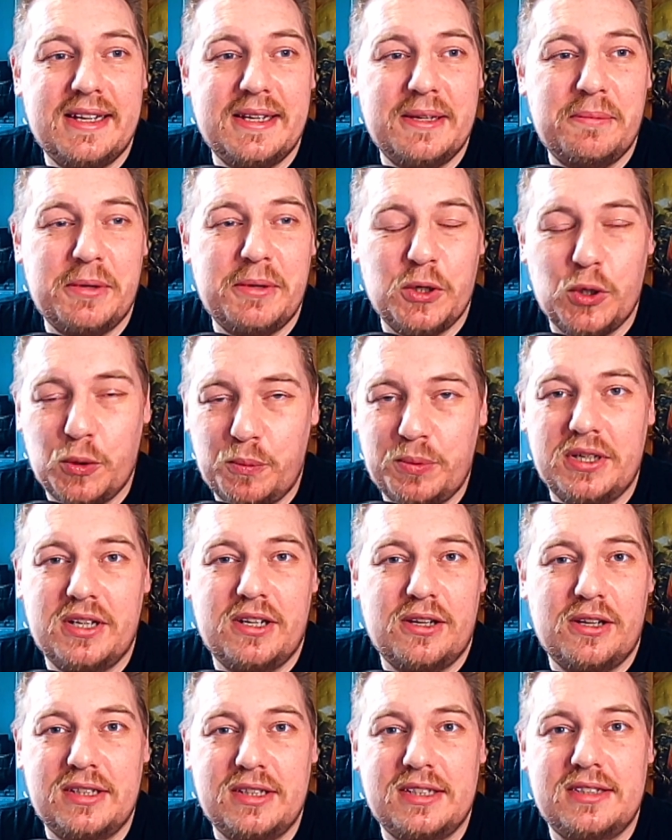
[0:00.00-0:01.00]
be open and
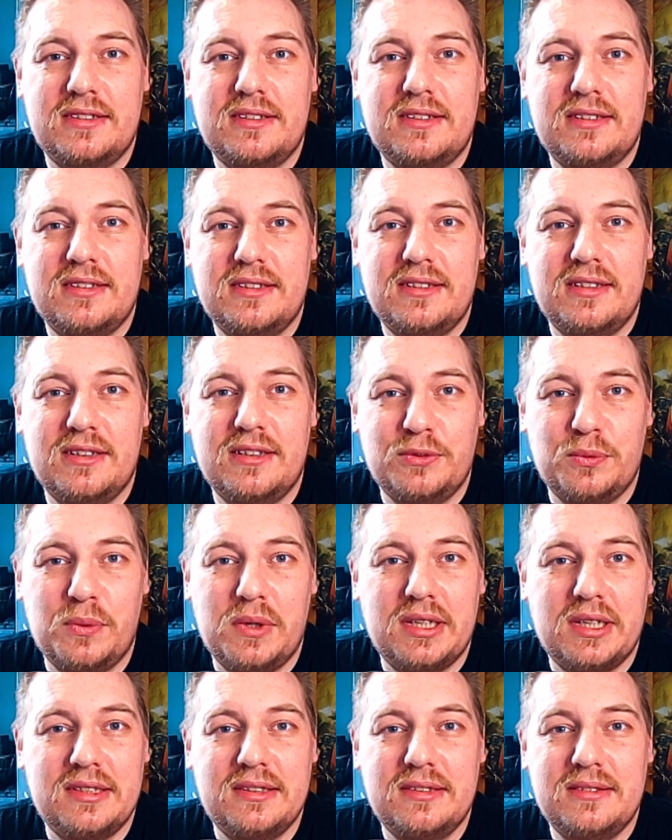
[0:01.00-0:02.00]
honest as
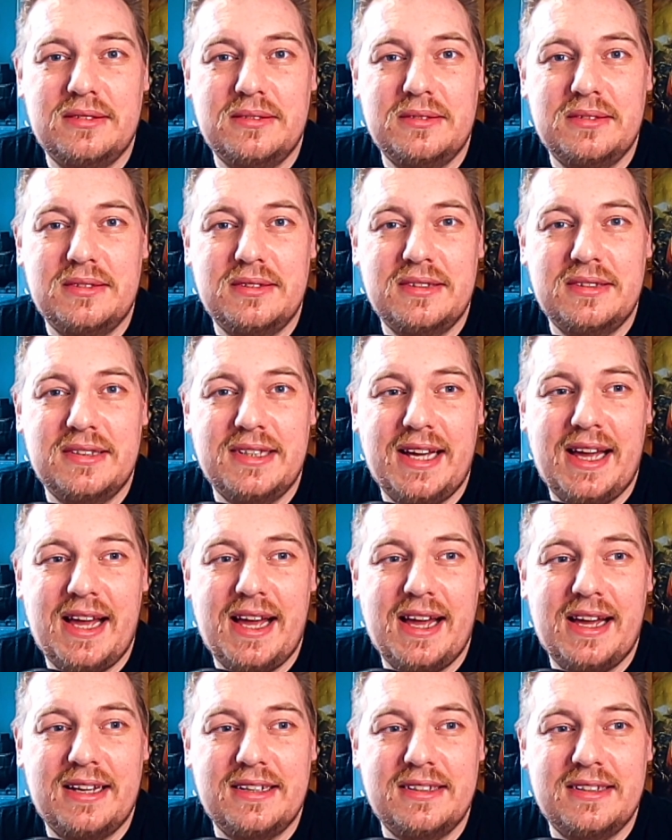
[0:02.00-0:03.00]
well.
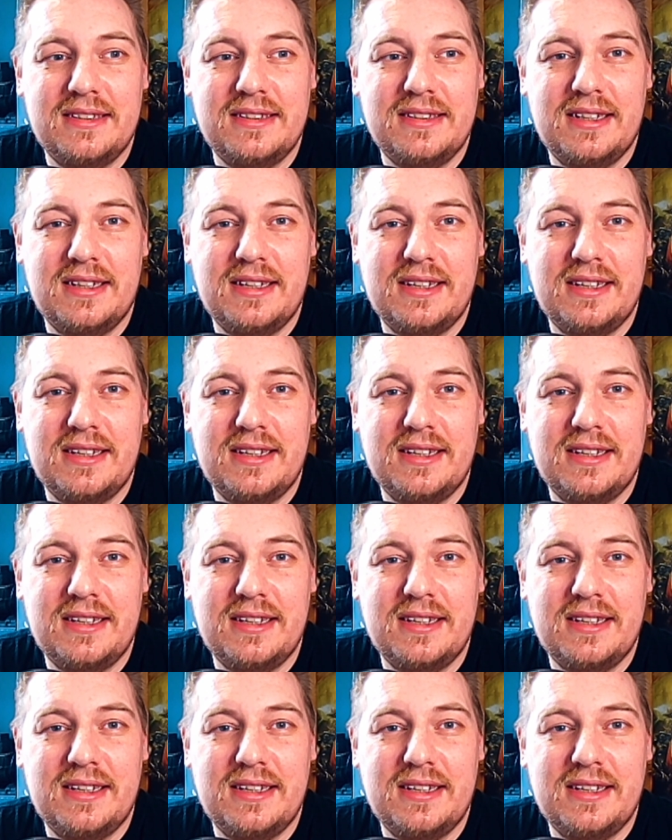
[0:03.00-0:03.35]
And